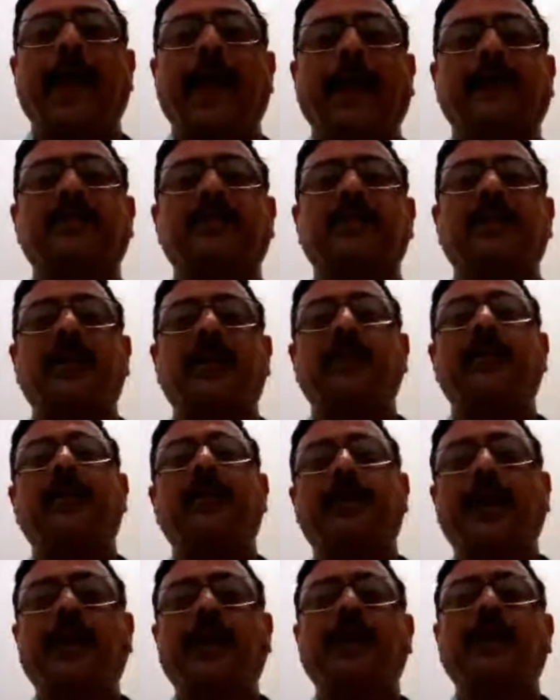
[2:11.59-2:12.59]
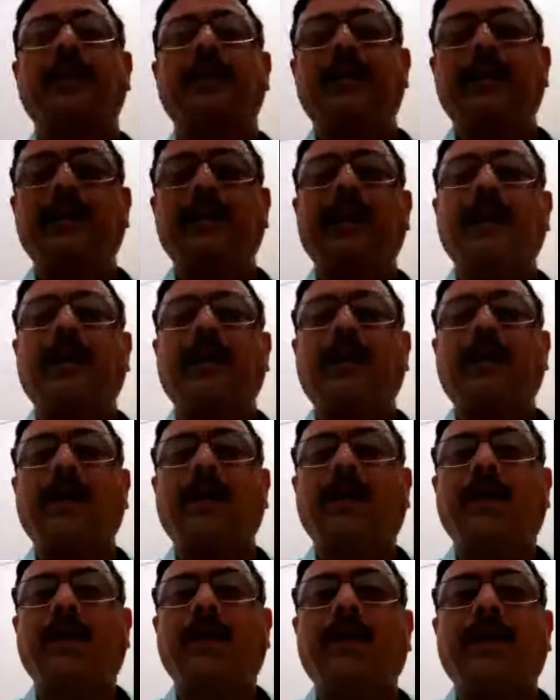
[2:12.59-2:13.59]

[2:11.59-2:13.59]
tax, you will get net